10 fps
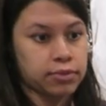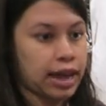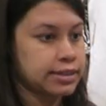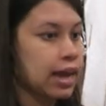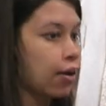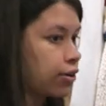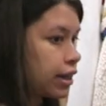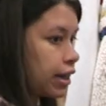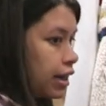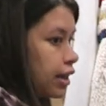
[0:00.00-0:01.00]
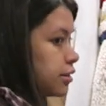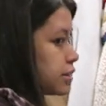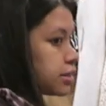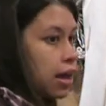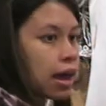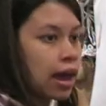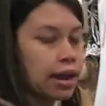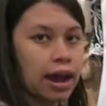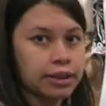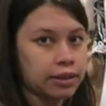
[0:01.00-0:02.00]
That's how it is,
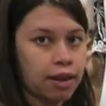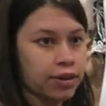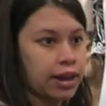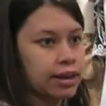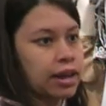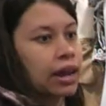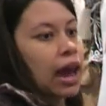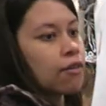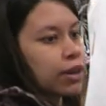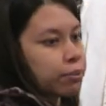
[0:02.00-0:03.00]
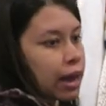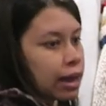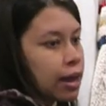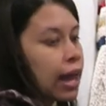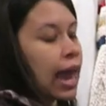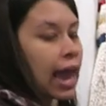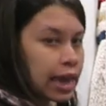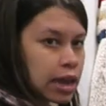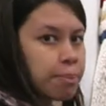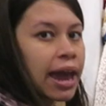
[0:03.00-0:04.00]
and I love it. And then I have like my
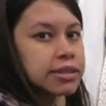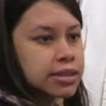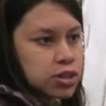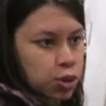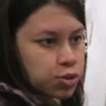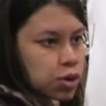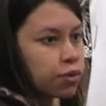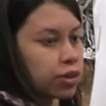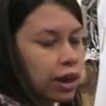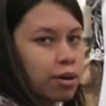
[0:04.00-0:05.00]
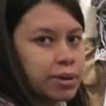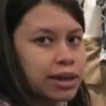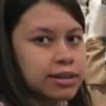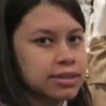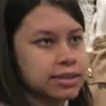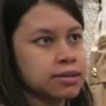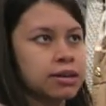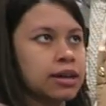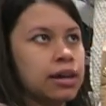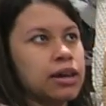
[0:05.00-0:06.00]
hanging pants and skirts over there because,
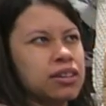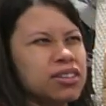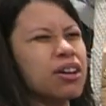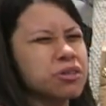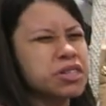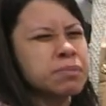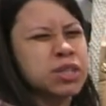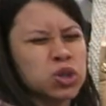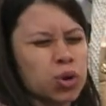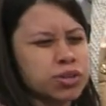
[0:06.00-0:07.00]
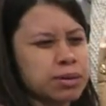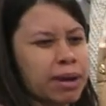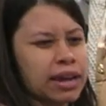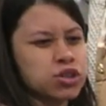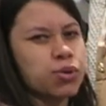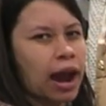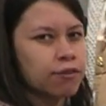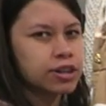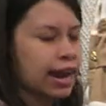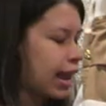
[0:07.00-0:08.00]
you know, there's some skirts and pants you have to